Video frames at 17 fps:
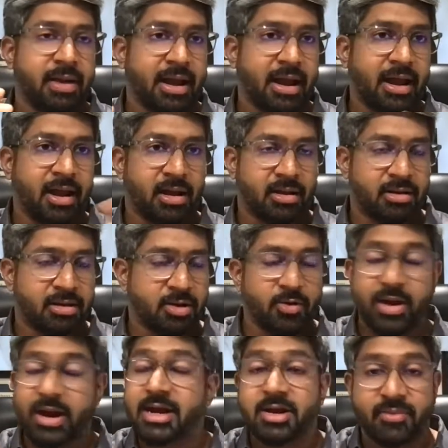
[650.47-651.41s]

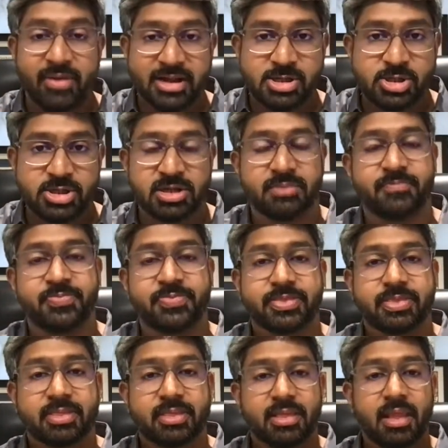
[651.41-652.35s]
intervention,
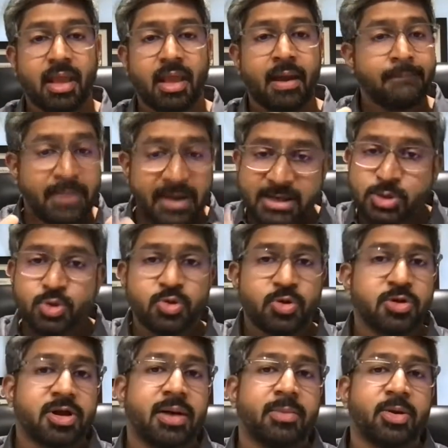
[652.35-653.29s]
please do
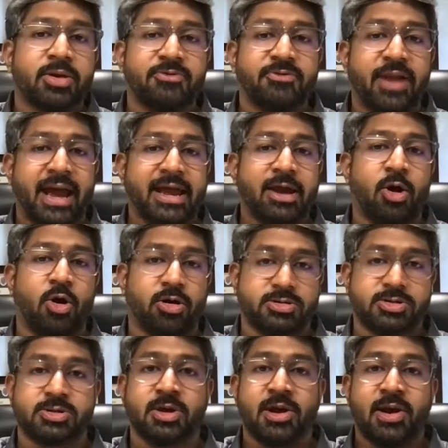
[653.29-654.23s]
not come on a flying
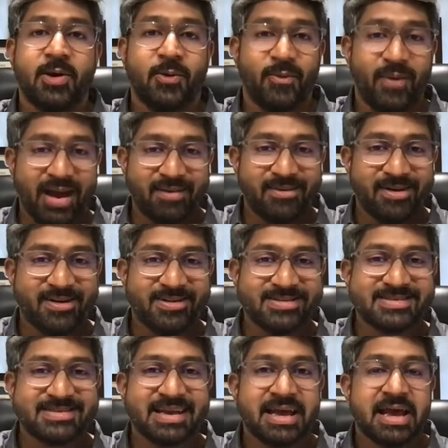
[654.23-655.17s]
horse. Why?
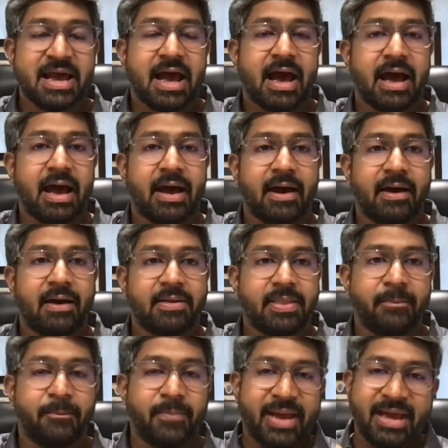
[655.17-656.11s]
Because
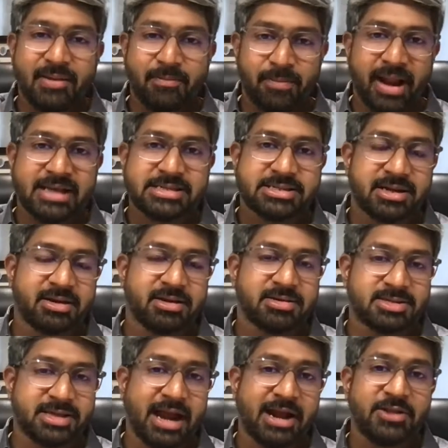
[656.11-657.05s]
the P in plastic
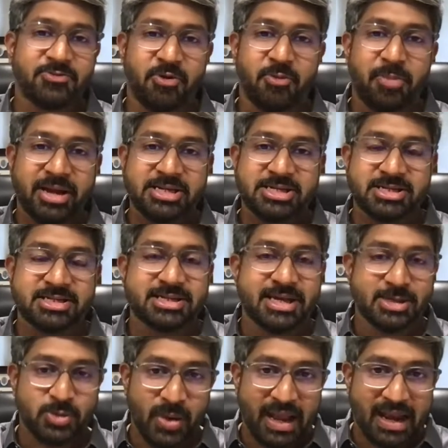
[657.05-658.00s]
stands for patience
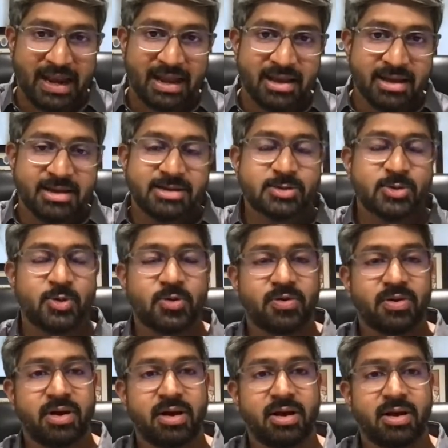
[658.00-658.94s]
as well.
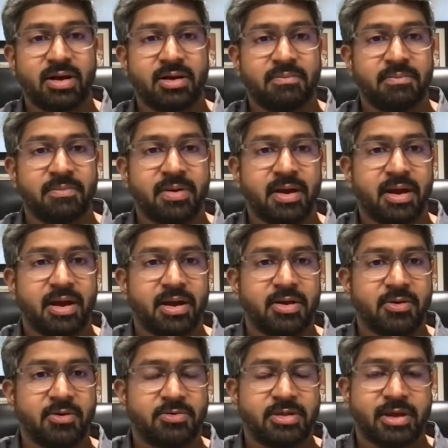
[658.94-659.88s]
So
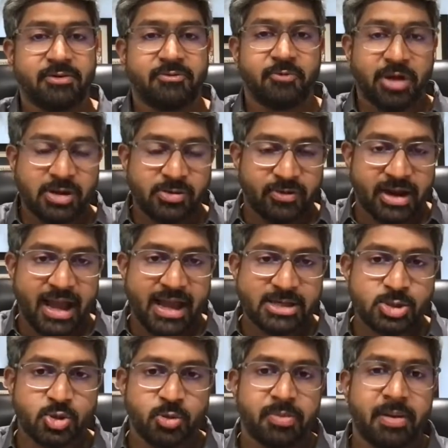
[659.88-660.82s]
one
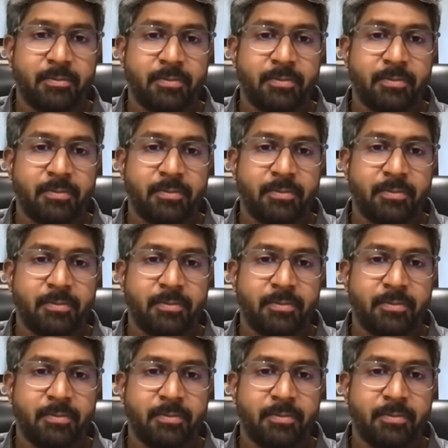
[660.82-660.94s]
has to be